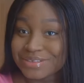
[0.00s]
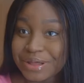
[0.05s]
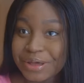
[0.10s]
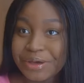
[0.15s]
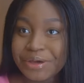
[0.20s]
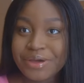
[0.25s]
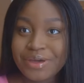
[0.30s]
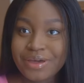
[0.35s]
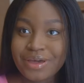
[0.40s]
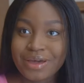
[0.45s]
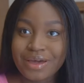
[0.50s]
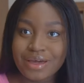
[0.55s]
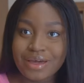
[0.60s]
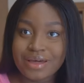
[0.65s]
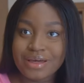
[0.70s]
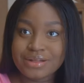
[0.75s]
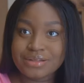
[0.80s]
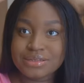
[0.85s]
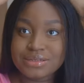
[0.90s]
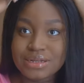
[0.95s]
day.
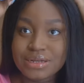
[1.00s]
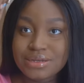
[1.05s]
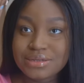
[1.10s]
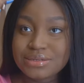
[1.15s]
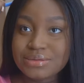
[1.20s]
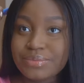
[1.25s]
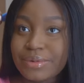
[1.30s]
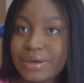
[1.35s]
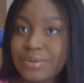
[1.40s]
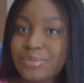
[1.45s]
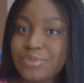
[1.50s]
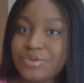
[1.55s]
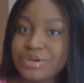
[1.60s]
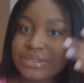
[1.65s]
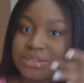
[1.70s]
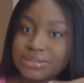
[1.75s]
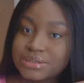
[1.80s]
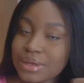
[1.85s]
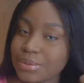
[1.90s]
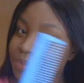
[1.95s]
Today is my
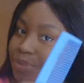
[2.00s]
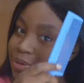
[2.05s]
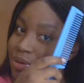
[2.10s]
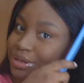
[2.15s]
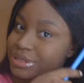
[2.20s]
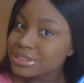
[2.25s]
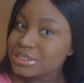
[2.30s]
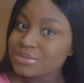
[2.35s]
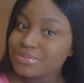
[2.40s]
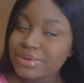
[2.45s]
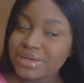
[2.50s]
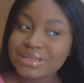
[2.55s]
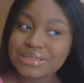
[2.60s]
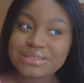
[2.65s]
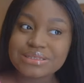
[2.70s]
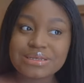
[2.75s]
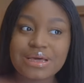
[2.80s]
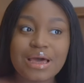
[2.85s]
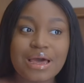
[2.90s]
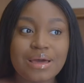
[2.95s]
braces
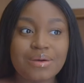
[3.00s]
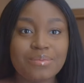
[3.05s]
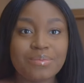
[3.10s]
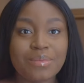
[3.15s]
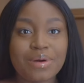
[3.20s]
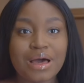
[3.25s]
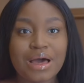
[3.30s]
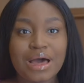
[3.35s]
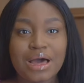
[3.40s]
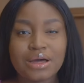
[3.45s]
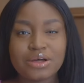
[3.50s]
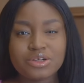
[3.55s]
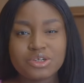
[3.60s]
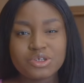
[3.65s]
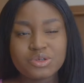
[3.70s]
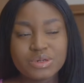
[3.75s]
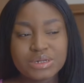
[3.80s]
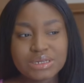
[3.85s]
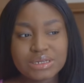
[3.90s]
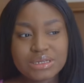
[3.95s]
appointment. I'm
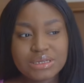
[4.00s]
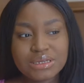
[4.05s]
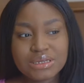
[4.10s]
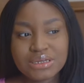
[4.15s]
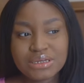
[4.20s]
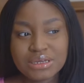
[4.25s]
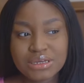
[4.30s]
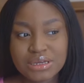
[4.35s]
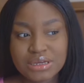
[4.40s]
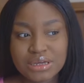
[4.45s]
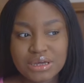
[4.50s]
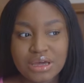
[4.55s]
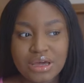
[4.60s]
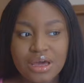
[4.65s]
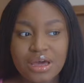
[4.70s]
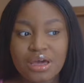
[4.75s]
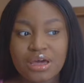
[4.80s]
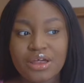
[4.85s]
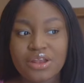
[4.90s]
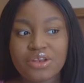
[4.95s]
actually
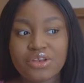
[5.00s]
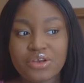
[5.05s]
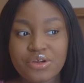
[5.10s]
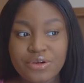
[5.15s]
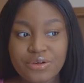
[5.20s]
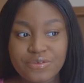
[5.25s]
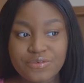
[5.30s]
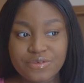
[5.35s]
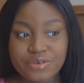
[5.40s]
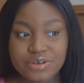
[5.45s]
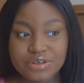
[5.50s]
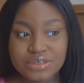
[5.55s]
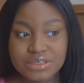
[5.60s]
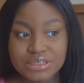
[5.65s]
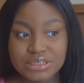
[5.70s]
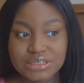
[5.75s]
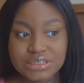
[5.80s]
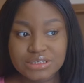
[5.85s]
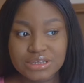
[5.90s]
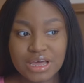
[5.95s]

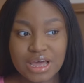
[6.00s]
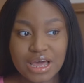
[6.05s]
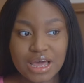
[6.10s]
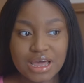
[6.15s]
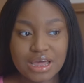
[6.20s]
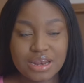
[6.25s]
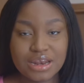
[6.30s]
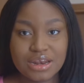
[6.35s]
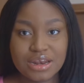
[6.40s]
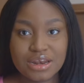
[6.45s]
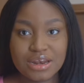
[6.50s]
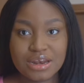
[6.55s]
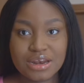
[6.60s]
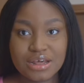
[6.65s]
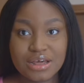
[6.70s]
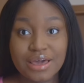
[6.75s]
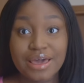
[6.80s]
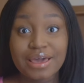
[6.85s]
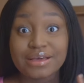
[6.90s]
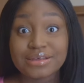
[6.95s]
nervous
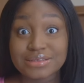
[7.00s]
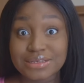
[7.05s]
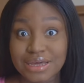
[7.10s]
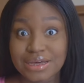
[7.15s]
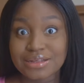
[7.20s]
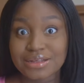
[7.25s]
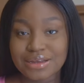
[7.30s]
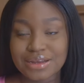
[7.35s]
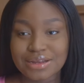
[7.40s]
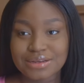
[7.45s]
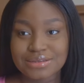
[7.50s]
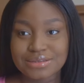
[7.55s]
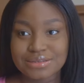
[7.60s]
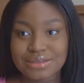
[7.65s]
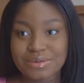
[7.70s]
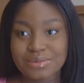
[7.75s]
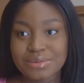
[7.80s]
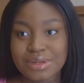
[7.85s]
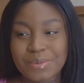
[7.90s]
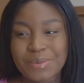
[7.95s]
and excited at the
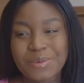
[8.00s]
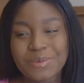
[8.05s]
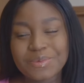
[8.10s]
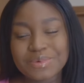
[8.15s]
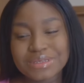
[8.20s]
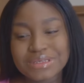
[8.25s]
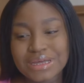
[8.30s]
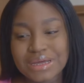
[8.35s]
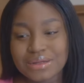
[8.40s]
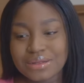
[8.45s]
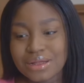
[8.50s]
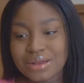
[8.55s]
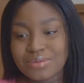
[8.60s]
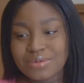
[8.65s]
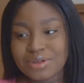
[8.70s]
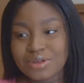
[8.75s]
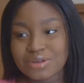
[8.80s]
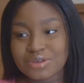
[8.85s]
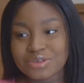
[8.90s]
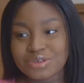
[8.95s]
same time. I'm excited
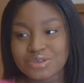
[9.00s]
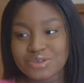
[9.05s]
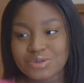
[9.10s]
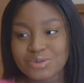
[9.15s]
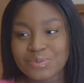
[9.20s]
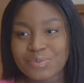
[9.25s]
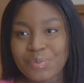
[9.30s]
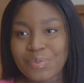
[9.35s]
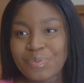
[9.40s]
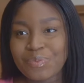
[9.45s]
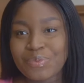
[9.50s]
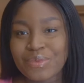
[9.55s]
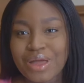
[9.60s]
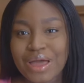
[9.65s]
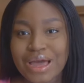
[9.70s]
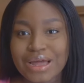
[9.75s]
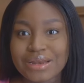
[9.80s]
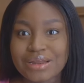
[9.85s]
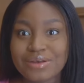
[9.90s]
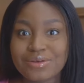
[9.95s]
because, you know,
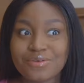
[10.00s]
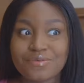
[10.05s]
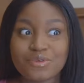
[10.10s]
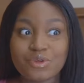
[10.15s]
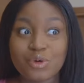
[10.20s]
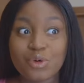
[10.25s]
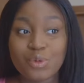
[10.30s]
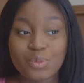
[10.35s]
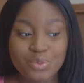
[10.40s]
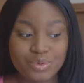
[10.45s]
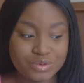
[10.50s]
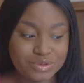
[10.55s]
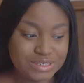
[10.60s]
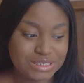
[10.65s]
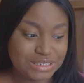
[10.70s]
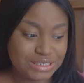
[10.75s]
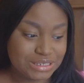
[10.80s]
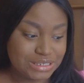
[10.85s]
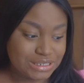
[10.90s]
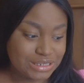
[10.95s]
at the end of the whole
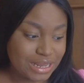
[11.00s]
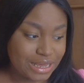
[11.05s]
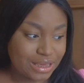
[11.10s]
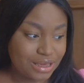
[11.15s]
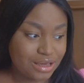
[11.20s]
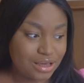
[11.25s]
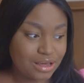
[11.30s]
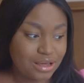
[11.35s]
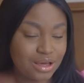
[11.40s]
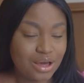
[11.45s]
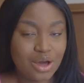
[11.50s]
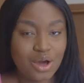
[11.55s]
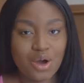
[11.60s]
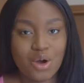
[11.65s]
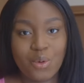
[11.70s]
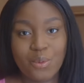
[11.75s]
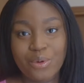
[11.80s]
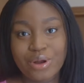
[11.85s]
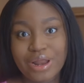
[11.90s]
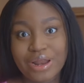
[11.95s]
process, like
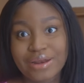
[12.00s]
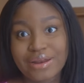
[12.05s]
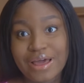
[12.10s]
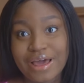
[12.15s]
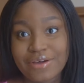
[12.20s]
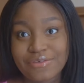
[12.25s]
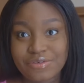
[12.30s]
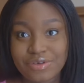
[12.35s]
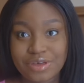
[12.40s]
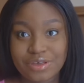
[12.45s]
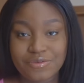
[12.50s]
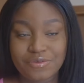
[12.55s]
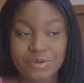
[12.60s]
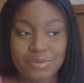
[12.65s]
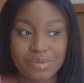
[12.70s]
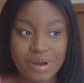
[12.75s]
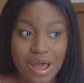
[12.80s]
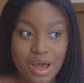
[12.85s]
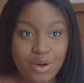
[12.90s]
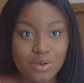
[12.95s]
1.5 years
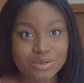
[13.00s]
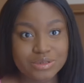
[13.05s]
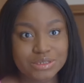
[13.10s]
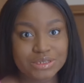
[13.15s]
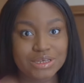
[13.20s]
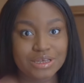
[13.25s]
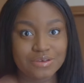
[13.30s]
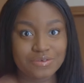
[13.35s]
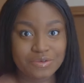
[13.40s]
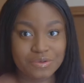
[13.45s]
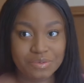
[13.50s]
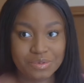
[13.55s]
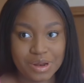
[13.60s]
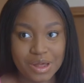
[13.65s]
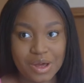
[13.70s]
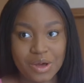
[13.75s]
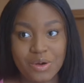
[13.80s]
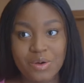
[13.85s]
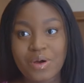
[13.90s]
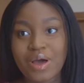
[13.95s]
from now or 2 years from
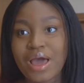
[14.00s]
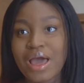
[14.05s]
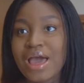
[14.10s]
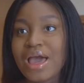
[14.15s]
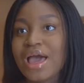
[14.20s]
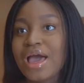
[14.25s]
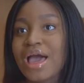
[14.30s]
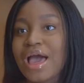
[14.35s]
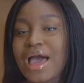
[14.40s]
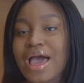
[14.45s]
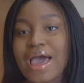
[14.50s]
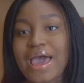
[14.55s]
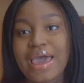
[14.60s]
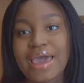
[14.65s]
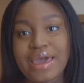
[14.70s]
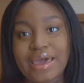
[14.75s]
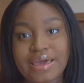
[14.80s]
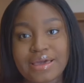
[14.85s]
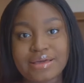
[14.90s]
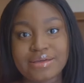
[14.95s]
now,
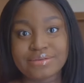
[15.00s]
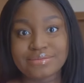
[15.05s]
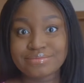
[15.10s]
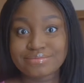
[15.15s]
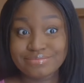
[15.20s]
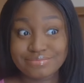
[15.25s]
I